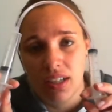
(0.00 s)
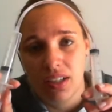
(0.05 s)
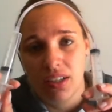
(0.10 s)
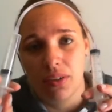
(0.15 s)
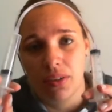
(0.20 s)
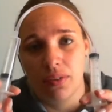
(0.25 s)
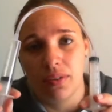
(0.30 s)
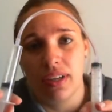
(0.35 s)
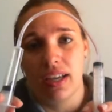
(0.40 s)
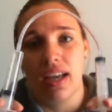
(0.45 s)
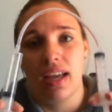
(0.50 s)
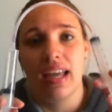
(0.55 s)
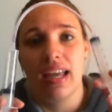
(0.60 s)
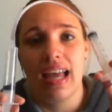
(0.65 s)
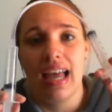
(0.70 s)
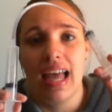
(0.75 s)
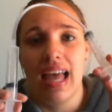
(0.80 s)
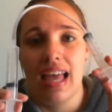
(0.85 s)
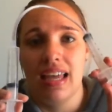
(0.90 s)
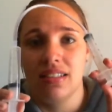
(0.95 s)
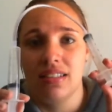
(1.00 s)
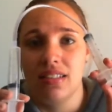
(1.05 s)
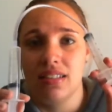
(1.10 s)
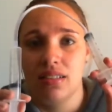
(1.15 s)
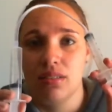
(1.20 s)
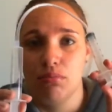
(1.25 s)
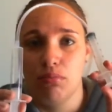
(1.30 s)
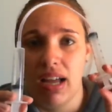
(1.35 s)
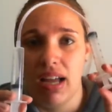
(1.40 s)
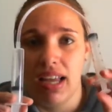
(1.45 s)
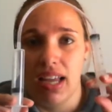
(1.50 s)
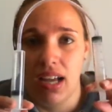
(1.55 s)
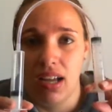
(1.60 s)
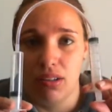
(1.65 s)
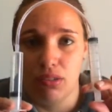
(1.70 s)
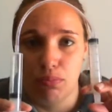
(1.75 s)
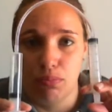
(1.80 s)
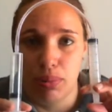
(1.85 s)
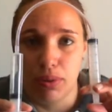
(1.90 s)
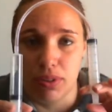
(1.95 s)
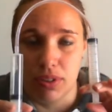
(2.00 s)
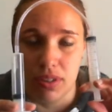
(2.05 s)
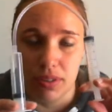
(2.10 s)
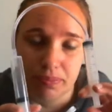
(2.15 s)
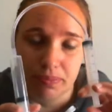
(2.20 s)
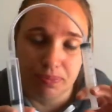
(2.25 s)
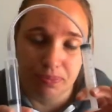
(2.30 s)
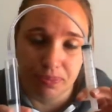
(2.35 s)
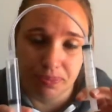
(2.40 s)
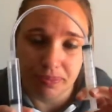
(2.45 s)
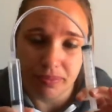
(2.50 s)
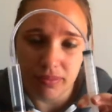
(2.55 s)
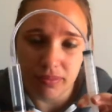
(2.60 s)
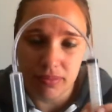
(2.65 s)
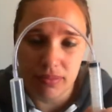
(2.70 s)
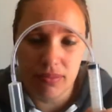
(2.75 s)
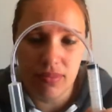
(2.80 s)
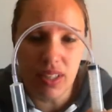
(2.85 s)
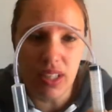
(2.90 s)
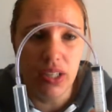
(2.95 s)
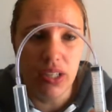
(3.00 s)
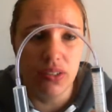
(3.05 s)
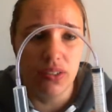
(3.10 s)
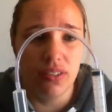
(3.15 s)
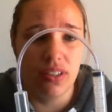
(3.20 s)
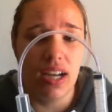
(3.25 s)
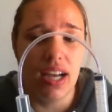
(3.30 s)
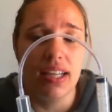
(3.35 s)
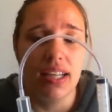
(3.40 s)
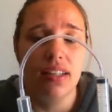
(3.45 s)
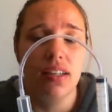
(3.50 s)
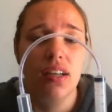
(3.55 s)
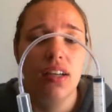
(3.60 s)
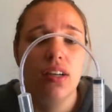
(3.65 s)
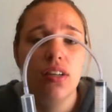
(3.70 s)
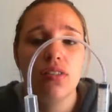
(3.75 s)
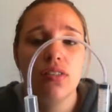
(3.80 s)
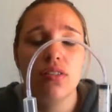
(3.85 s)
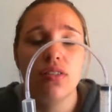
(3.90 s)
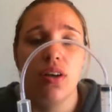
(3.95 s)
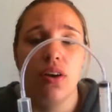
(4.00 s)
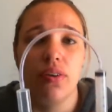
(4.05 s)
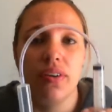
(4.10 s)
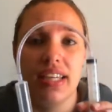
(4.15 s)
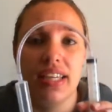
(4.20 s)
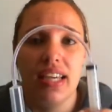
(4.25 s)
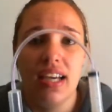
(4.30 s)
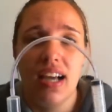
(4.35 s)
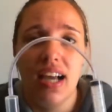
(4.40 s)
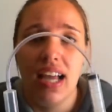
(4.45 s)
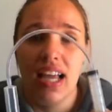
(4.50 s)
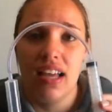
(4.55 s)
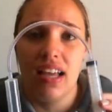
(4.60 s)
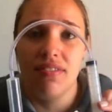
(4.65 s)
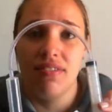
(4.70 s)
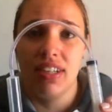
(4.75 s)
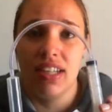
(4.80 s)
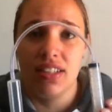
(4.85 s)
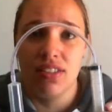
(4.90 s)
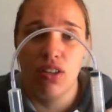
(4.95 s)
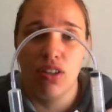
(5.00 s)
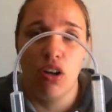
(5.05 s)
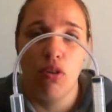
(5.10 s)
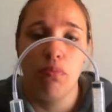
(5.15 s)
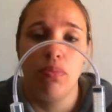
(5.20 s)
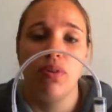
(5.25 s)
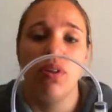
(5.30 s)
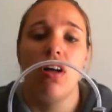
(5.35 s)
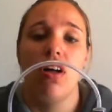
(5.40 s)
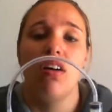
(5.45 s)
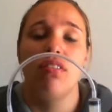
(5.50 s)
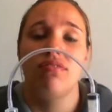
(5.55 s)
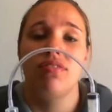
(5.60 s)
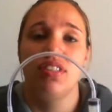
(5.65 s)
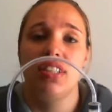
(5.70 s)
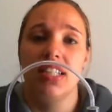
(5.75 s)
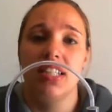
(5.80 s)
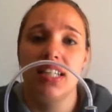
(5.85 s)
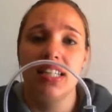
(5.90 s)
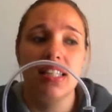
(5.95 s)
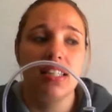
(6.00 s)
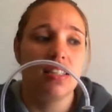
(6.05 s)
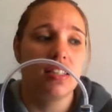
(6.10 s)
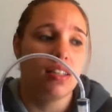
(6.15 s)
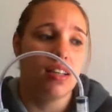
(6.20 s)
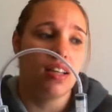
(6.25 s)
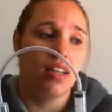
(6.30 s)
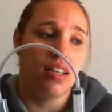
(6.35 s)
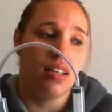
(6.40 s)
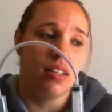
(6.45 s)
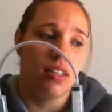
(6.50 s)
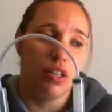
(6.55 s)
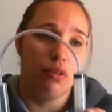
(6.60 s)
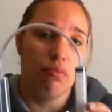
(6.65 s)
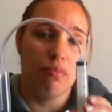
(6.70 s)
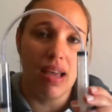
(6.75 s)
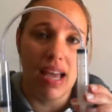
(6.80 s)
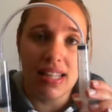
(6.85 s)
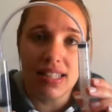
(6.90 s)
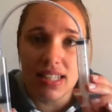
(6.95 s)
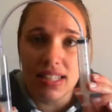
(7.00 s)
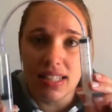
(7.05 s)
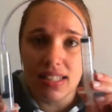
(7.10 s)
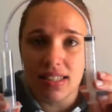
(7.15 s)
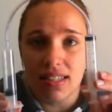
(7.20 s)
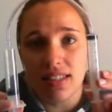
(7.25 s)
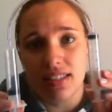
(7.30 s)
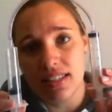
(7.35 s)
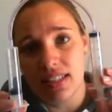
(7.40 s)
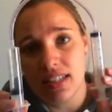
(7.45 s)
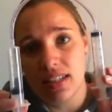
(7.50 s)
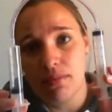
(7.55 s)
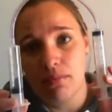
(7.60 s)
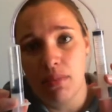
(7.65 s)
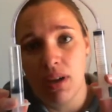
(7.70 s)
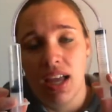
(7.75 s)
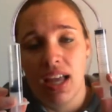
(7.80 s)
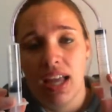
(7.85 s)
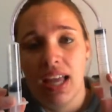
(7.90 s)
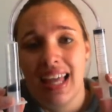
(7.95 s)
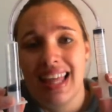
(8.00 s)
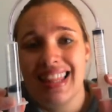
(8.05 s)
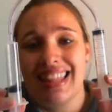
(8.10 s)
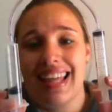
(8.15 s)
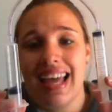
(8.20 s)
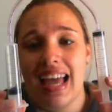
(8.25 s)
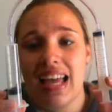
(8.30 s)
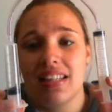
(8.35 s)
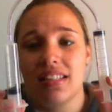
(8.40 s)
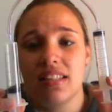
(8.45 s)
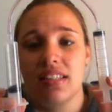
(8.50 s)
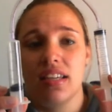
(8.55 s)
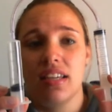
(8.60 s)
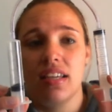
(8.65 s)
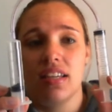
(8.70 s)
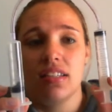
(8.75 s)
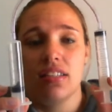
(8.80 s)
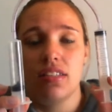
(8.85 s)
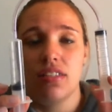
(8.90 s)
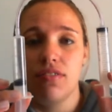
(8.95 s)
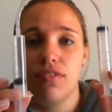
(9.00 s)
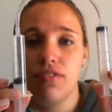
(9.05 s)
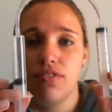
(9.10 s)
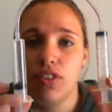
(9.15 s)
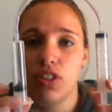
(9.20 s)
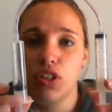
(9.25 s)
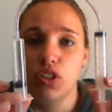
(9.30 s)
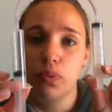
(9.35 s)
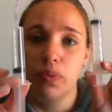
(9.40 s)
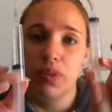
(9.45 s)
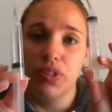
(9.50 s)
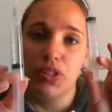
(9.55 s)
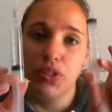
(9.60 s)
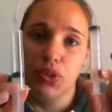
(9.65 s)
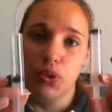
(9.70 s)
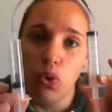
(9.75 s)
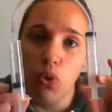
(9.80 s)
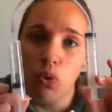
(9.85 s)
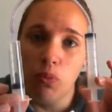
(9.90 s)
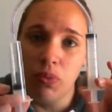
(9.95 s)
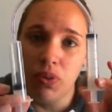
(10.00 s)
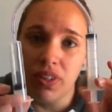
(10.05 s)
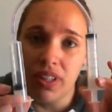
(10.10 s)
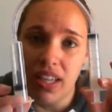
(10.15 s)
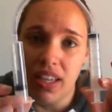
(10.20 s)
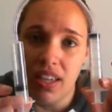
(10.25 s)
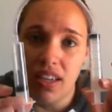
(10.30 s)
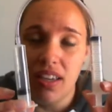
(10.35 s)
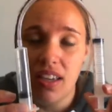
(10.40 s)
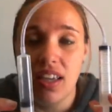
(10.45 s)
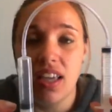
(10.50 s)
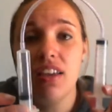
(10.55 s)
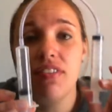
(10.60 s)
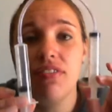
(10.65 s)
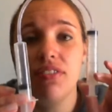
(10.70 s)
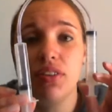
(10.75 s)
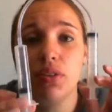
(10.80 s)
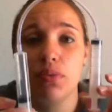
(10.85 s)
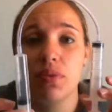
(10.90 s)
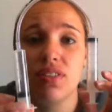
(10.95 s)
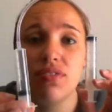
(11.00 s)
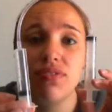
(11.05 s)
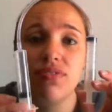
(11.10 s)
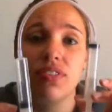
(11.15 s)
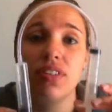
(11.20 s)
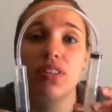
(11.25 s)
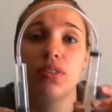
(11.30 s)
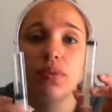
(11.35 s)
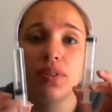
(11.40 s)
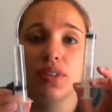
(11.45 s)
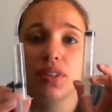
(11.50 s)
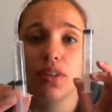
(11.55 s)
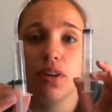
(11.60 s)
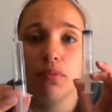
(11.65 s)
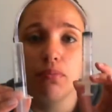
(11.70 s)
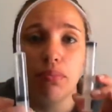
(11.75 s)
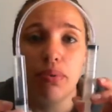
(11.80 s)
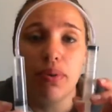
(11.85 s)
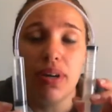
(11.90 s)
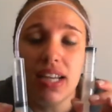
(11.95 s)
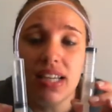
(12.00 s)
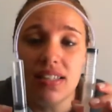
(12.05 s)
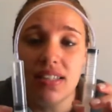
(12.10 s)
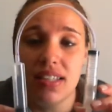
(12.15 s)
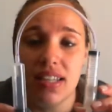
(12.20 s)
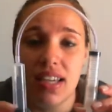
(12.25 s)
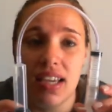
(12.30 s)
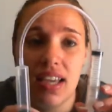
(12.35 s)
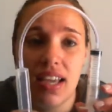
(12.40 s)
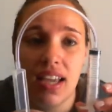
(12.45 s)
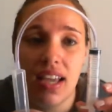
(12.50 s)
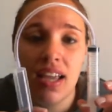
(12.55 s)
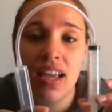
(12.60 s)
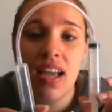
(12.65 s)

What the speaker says: okay, and my output. All right, so here I have an example of just a pneumatic system that is filled with normal air. If it was filled with compressed air,